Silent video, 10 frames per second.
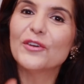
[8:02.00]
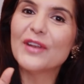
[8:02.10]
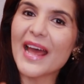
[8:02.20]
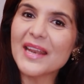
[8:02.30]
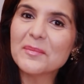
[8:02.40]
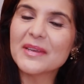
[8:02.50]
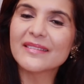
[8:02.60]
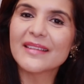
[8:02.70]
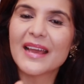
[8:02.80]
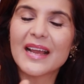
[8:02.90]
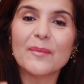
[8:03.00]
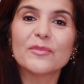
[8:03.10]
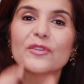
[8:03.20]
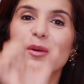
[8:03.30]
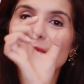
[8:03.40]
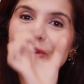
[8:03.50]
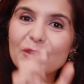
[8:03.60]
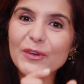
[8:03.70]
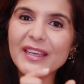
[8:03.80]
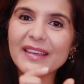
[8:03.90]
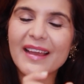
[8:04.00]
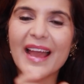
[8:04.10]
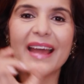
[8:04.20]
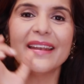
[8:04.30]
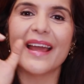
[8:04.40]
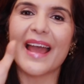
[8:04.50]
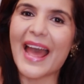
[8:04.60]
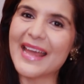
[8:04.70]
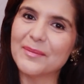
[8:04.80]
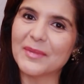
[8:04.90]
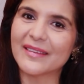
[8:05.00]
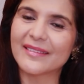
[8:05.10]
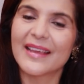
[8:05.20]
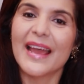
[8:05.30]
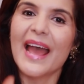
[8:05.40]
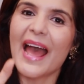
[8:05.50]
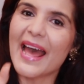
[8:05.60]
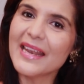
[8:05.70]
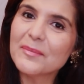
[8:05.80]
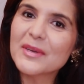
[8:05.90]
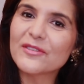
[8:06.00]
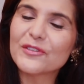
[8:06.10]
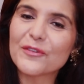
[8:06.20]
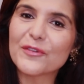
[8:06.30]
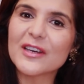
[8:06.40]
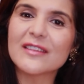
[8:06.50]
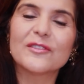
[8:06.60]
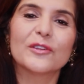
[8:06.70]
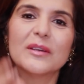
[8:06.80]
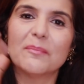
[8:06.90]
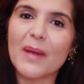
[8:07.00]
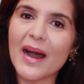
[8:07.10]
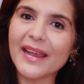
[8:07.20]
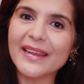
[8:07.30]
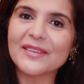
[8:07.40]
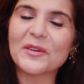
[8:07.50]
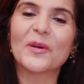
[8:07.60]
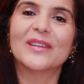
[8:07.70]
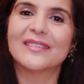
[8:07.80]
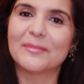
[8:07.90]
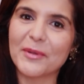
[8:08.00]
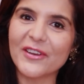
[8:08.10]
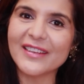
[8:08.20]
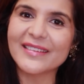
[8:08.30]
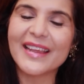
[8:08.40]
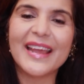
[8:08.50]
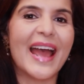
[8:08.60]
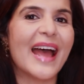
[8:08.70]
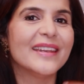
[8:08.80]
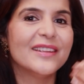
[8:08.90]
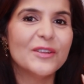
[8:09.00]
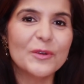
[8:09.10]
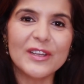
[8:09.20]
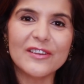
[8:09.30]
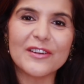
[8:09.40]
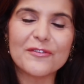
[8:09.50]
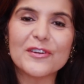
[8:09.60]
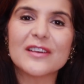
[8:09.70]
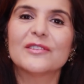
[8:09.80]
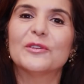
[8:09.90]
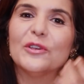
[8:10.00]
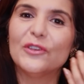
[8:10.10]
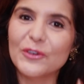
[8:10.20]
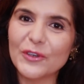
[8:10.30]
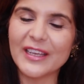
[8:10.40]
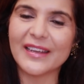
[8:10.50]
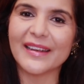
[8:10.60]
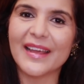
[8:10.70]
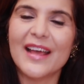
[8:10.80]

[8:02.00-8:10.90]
unanimous comes from uni and animus. Animus refers to the mind or the spirit and uni refers to union.